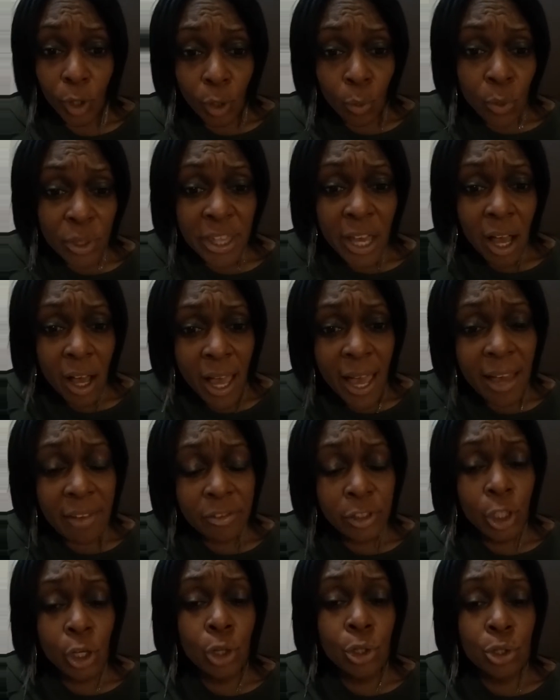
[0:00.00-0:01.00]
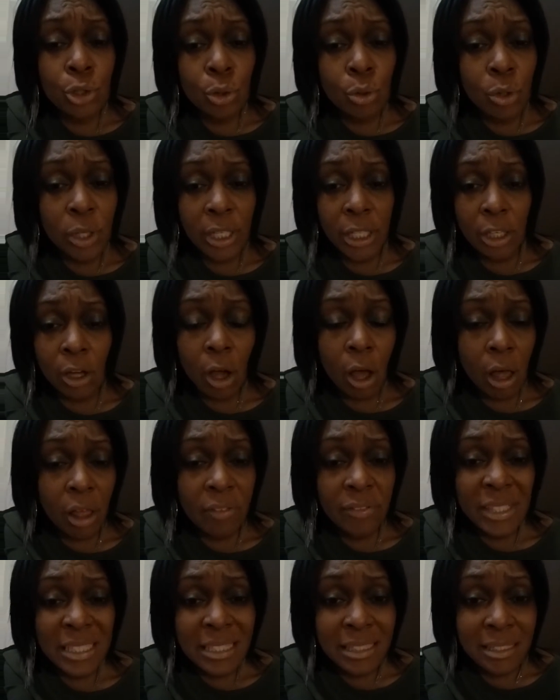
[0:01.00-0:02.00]
without having to go to school and get
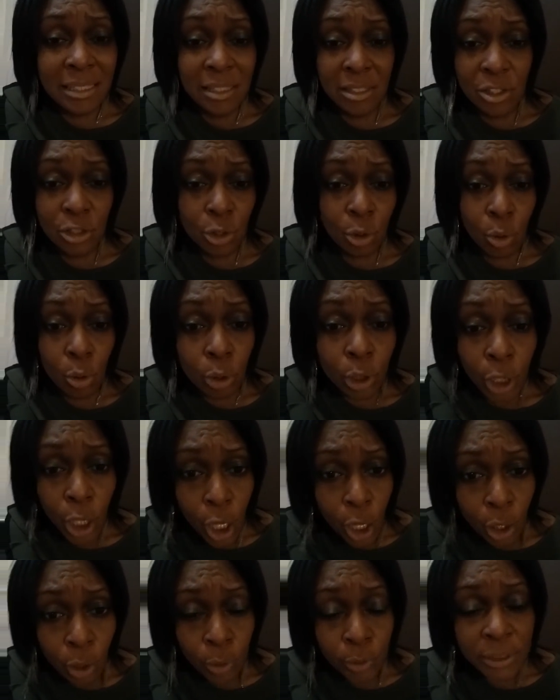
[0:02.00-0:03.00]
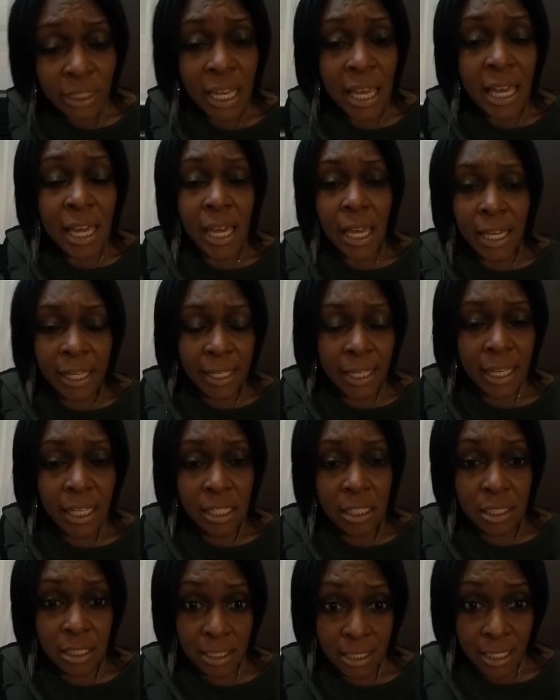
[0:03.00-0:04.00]
all of these school loans and get
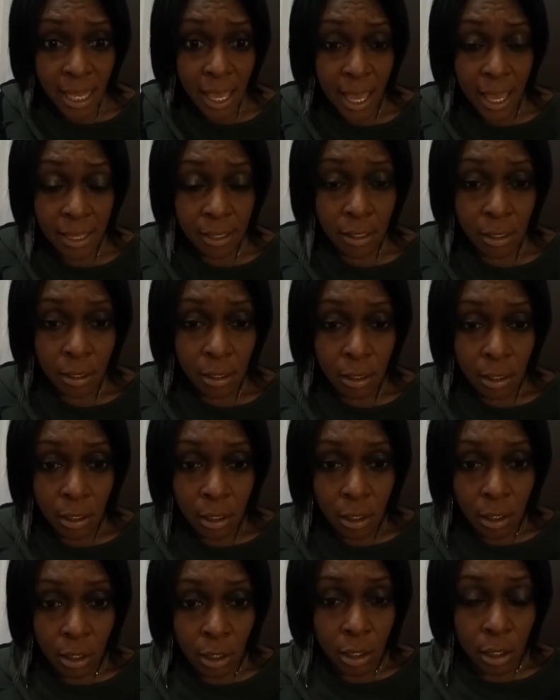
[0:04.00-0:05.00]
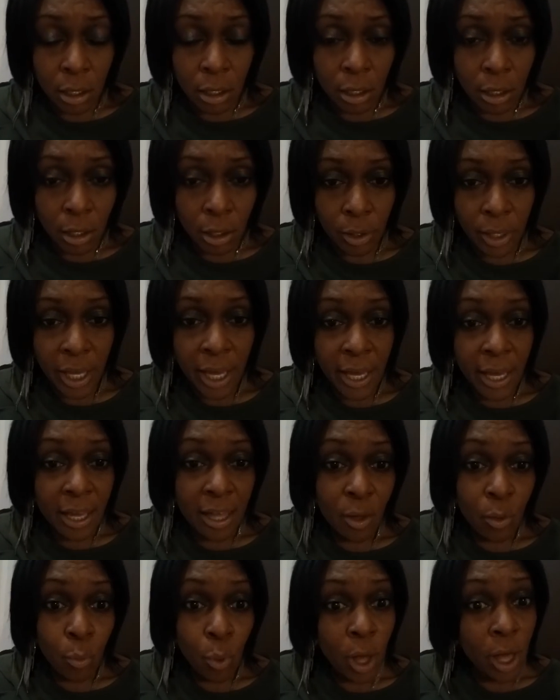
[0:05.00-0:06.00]
into debt? Okay,
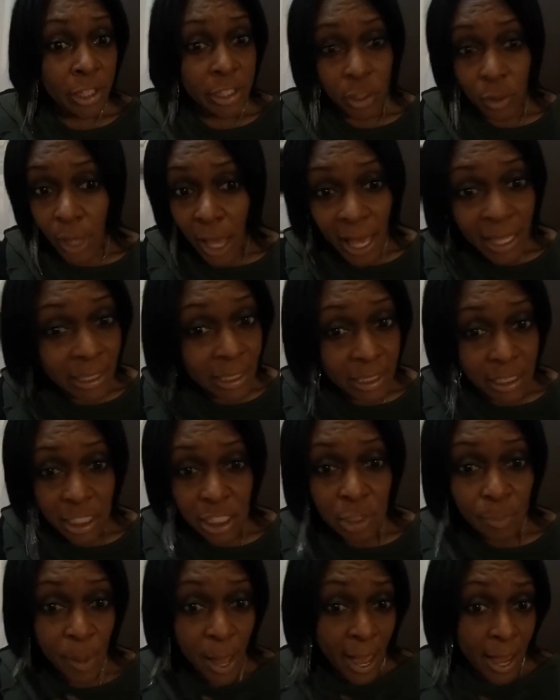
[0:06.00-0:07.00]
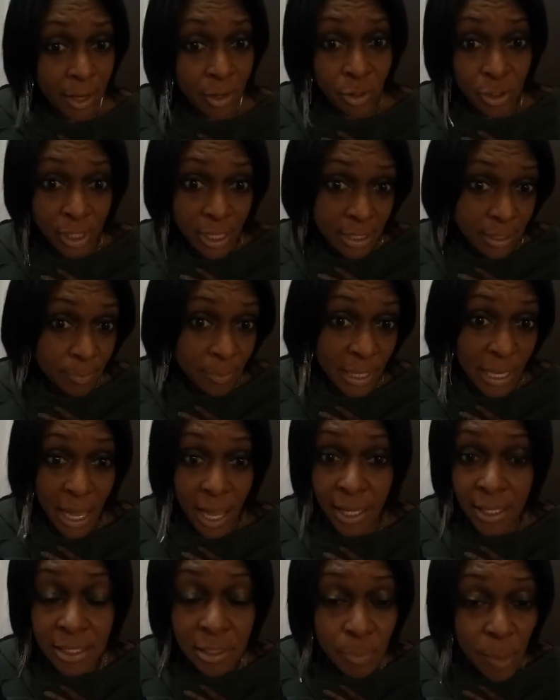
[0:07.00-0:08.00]
well, you got Lynn Inspires. That's me.
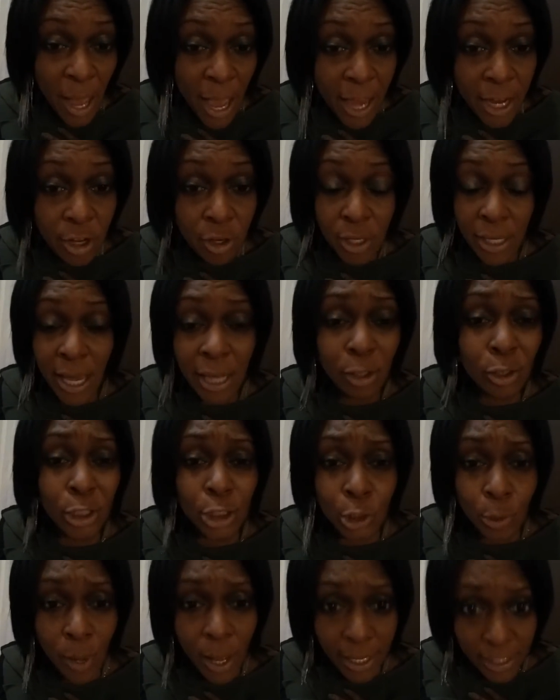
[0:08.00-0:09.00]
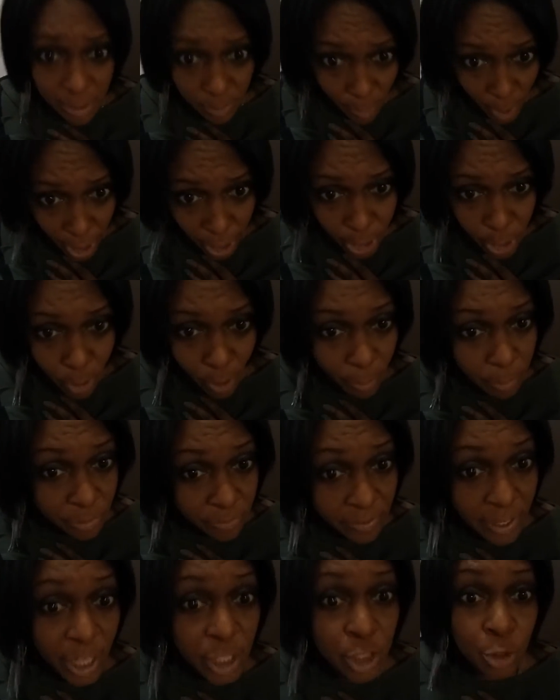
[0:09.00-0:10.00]
I inspire, and not only do I inspire you, I
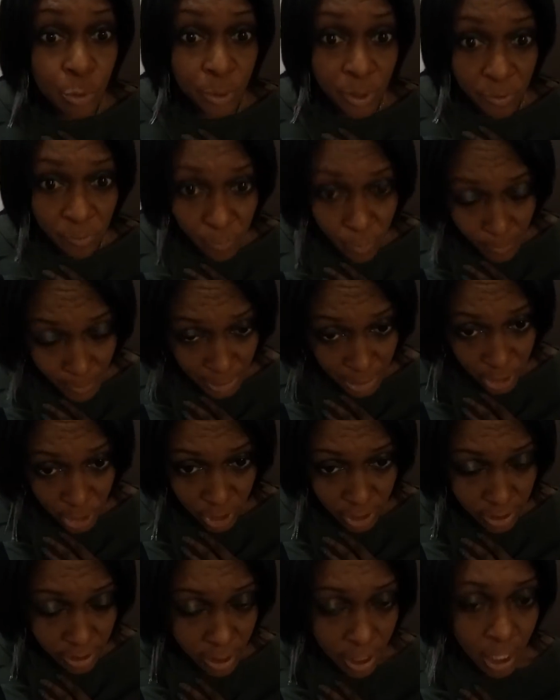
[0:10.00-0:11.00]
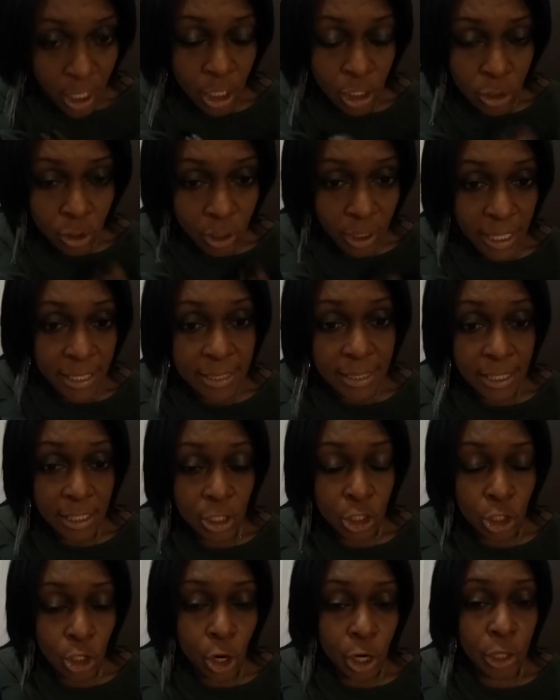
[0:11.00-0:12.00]
provide you with information. So let's
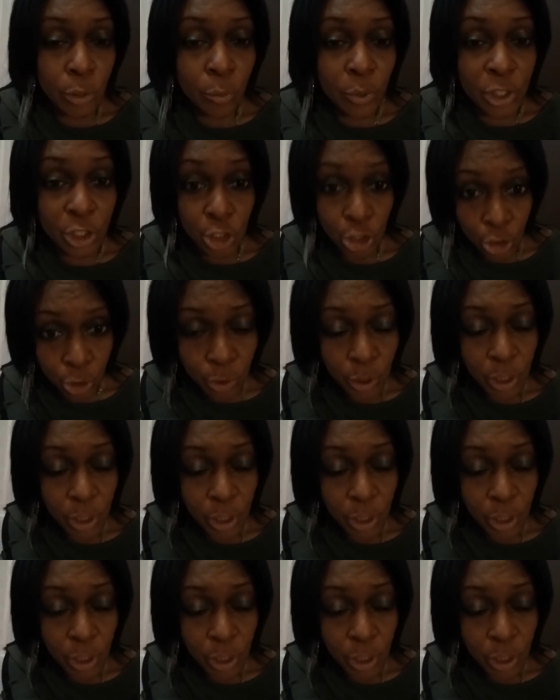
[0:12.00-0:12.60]
get started with